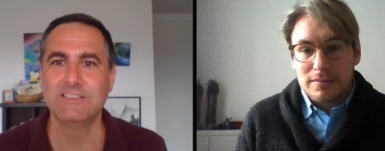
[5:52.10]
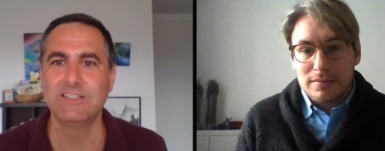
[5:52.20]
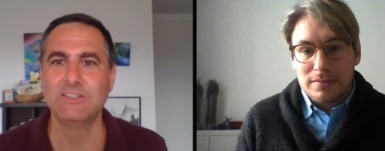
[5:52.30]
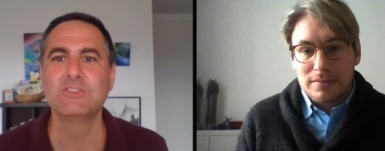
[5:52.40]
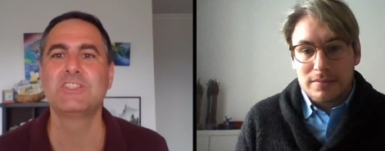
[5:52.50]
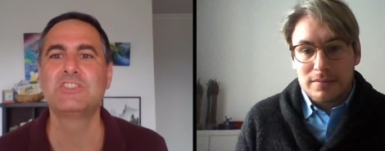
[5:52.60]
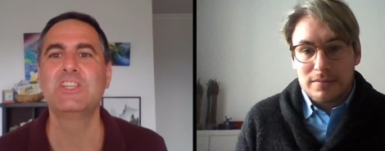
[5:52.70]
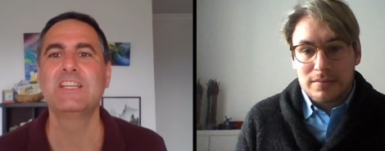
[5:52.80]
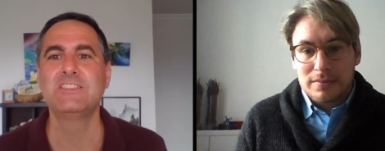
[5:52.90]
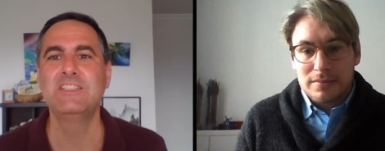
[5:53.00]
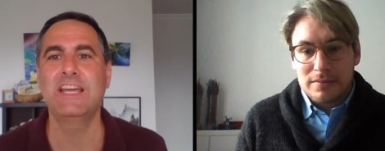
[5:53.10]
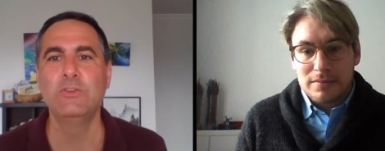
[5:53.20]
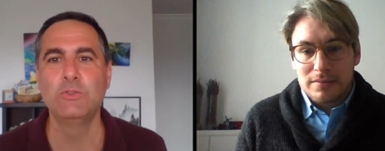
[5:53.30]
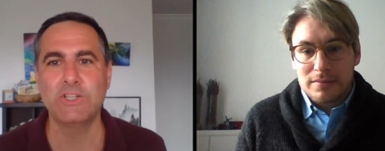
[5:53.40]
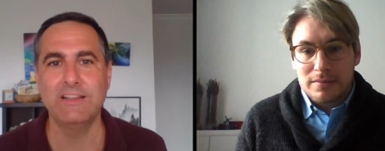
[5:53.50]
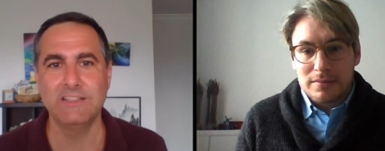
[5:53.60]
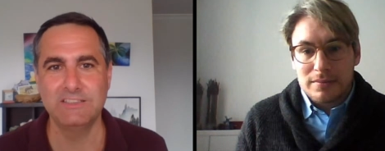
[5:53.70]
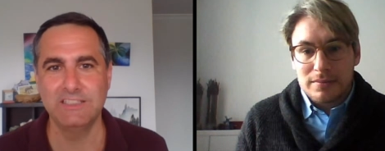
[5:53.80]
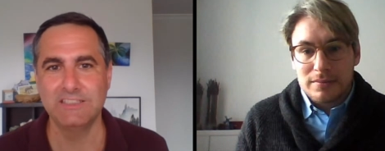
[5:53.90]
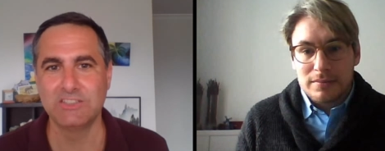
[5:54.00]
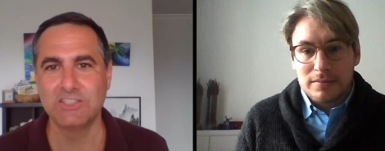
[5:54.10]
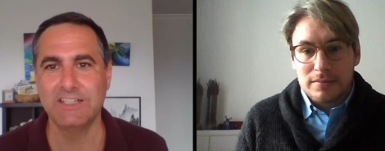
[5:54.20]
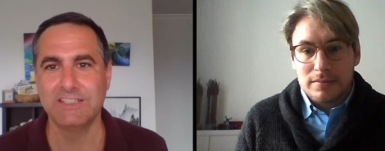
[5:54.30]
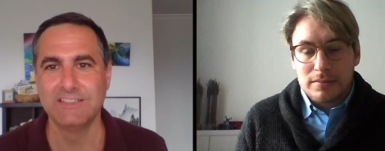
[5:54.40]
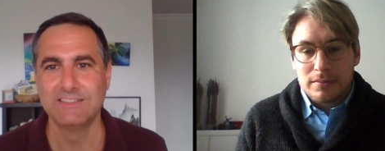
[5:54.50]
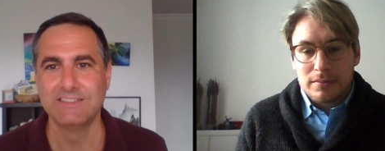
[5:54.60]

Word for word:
Speaker 1: No such thing as net neutrality in China.